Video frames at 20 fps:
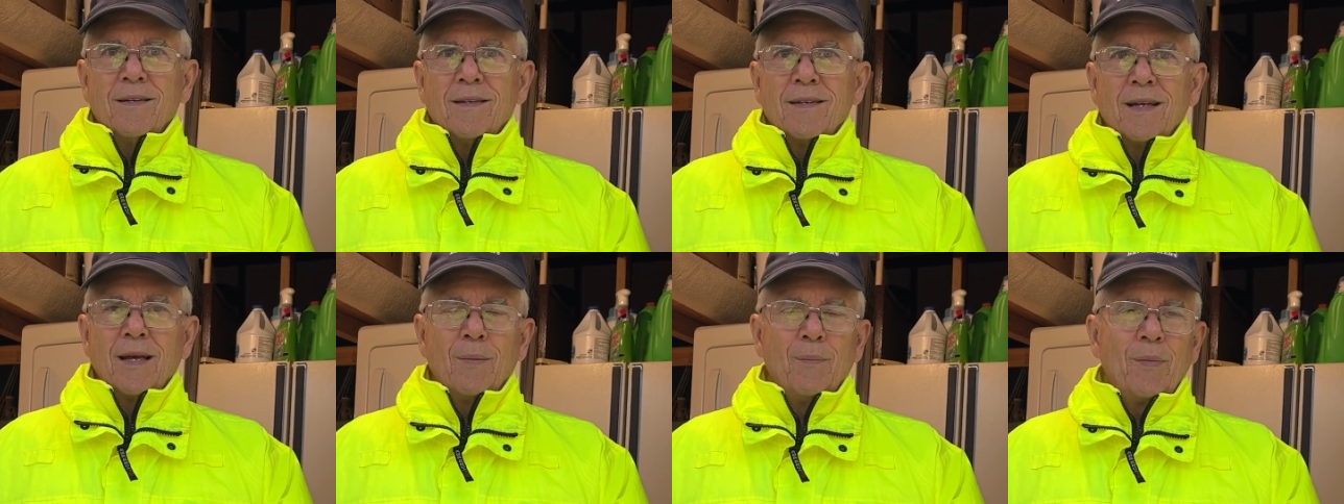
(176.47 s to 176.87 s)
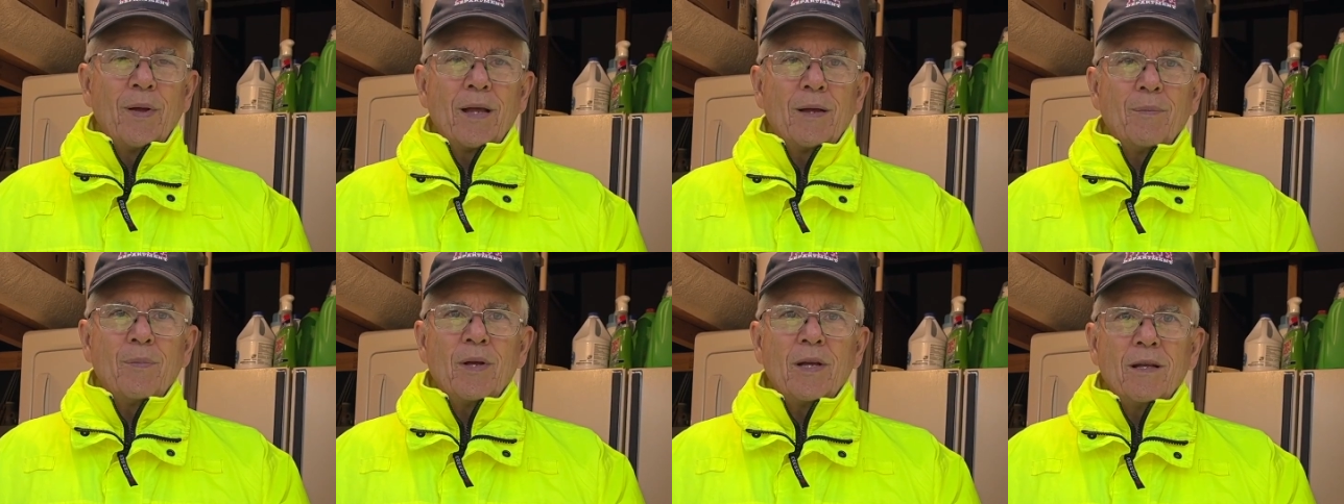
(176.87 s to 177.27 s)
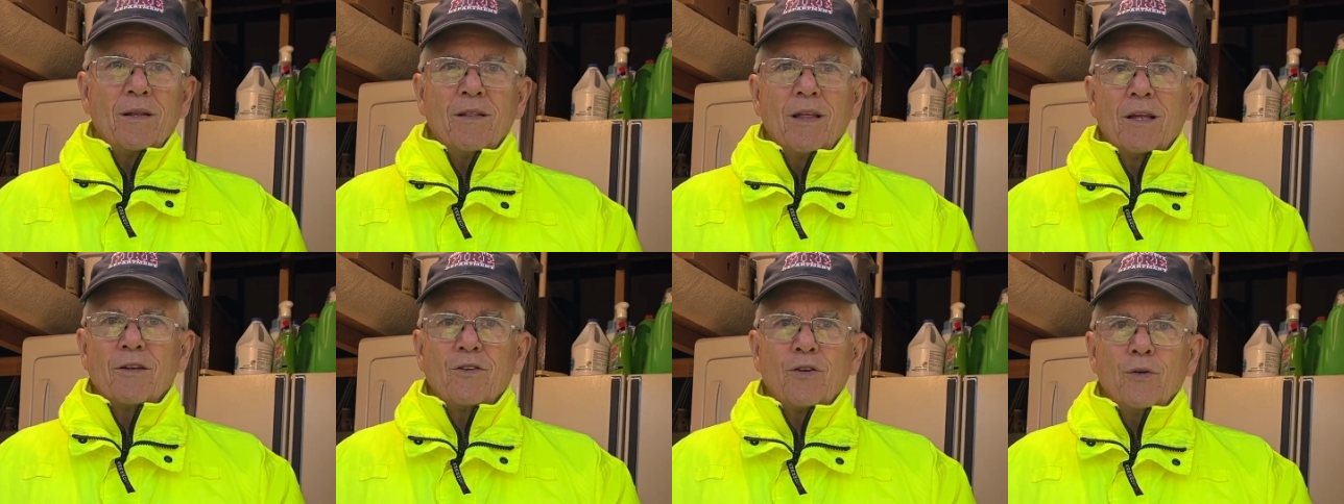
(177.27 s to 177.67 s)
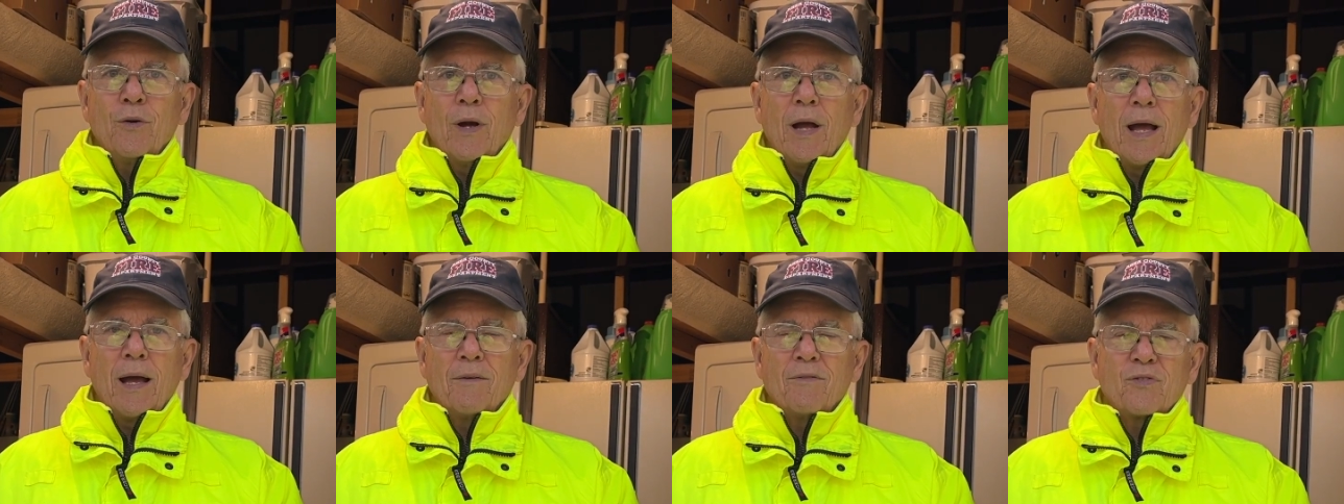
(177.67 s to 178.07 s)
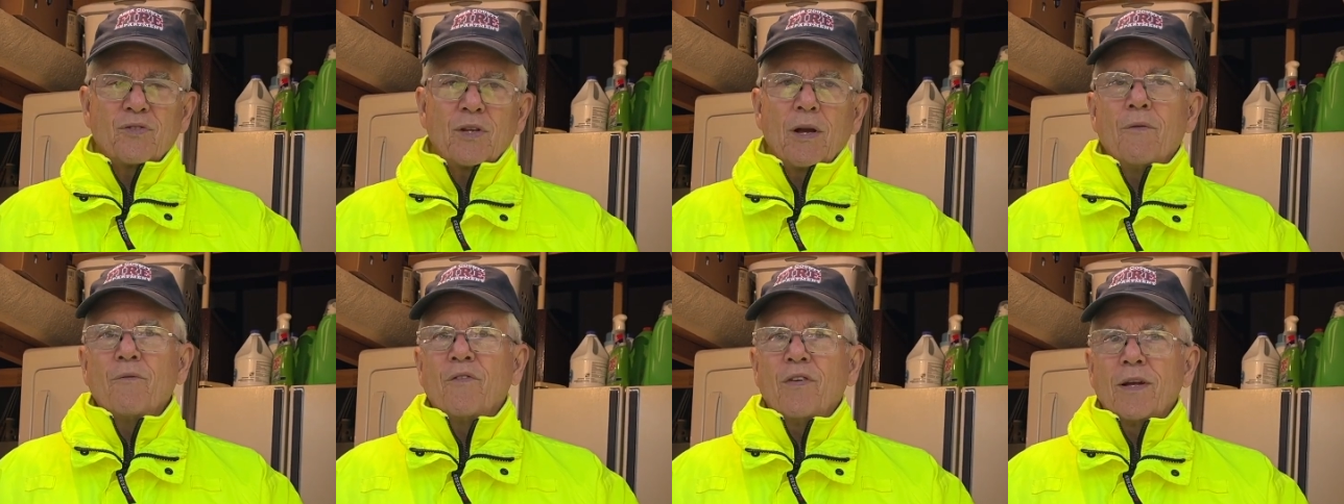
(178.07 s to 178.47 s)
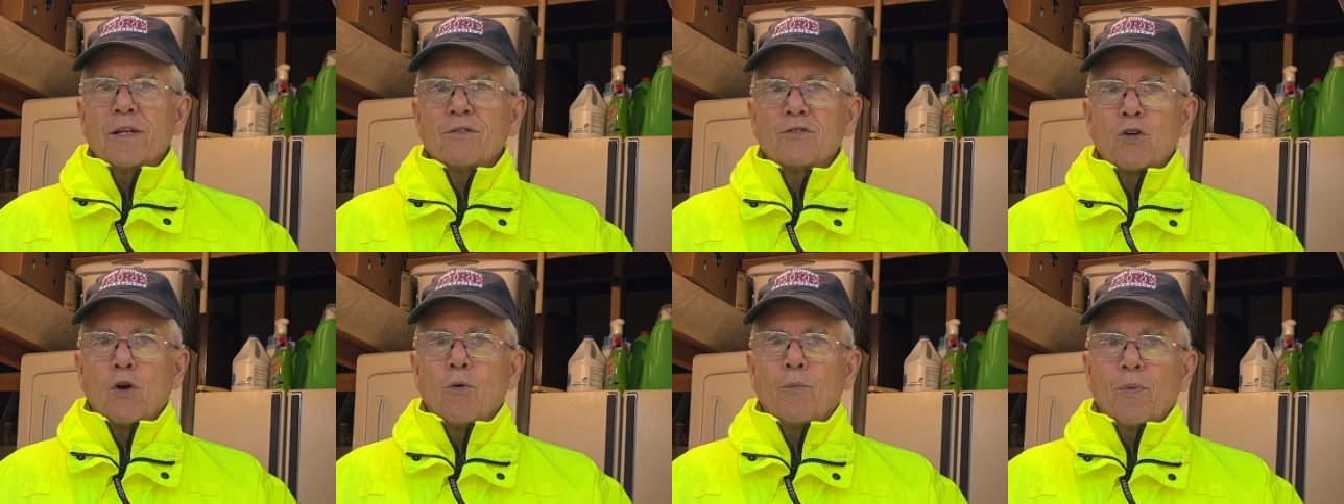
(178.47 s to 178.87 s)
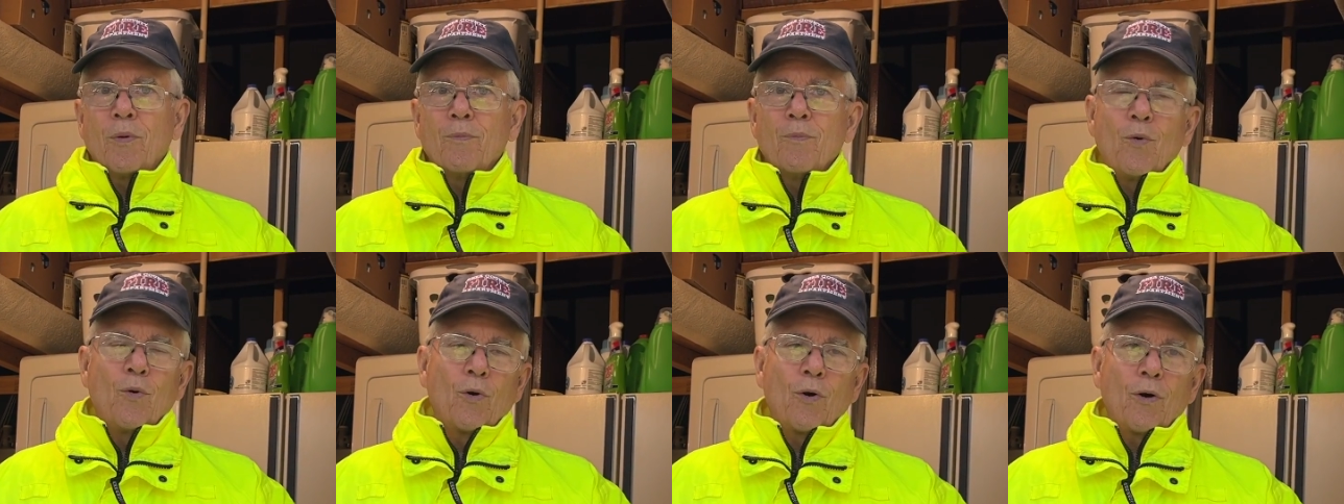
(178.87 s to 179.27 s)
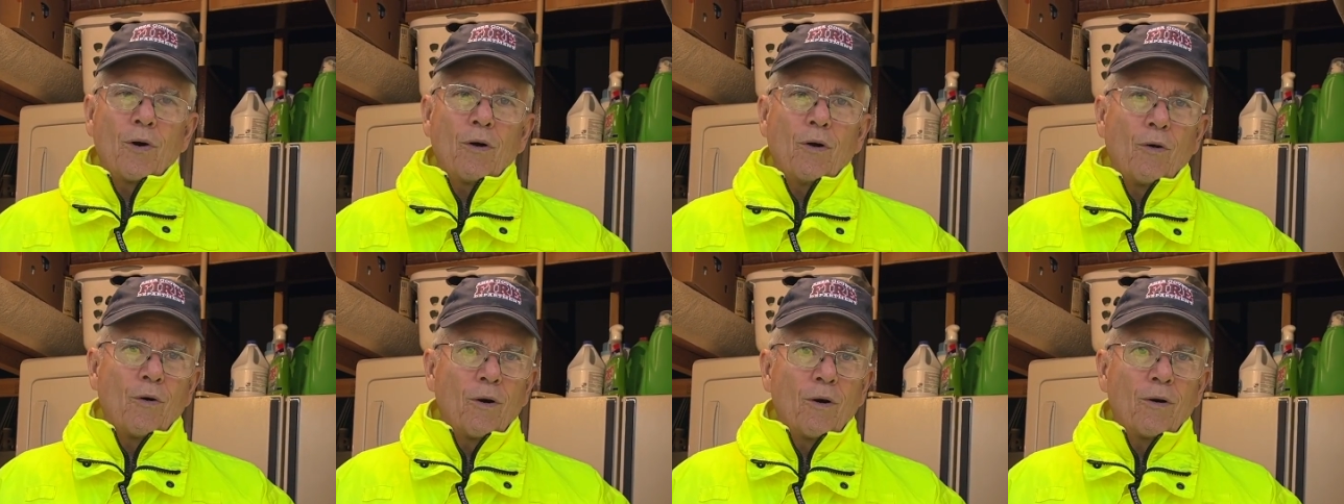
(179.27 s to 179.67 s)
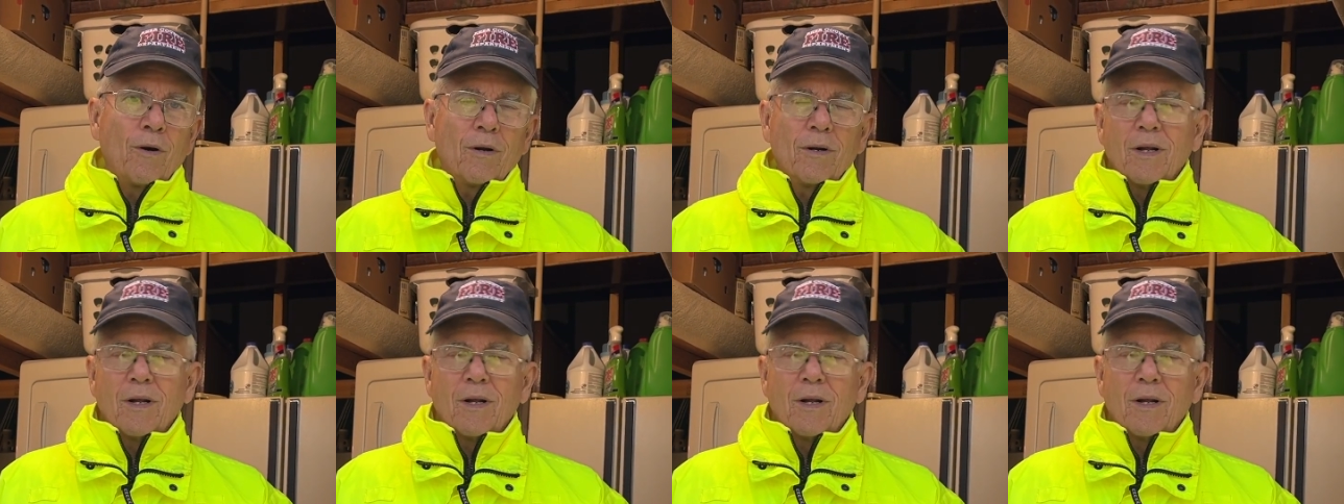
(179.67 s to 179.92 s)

and maybe that you have some vents open more or